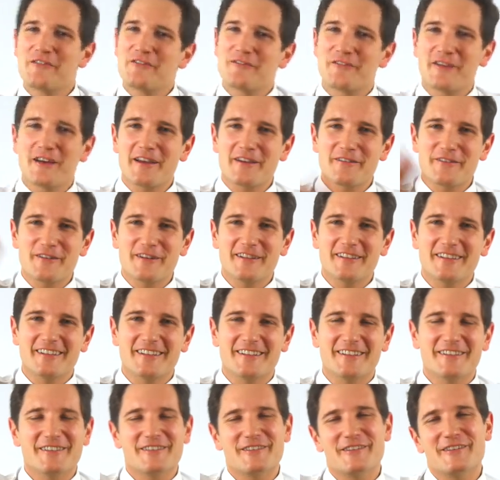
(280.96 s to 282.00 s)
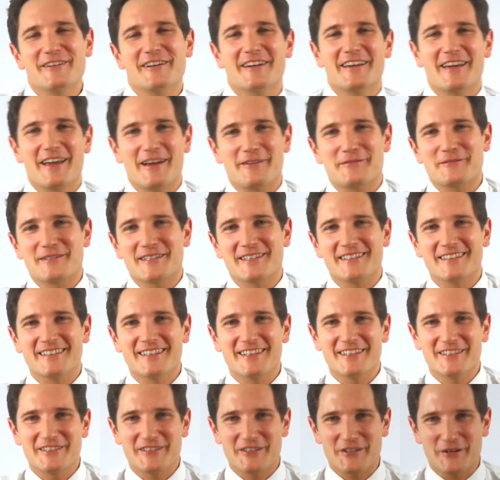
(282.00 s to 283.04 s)
Farewell, your Captain
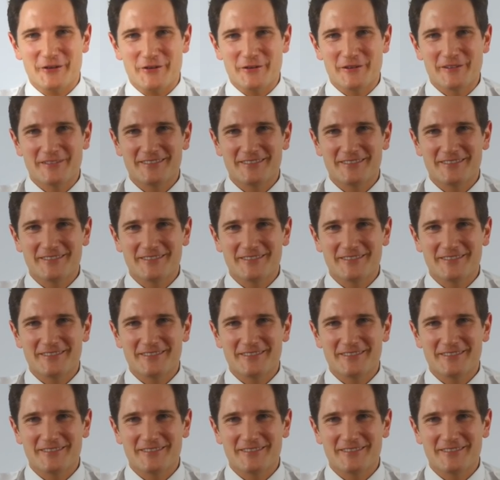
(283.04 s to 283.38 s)
Joe.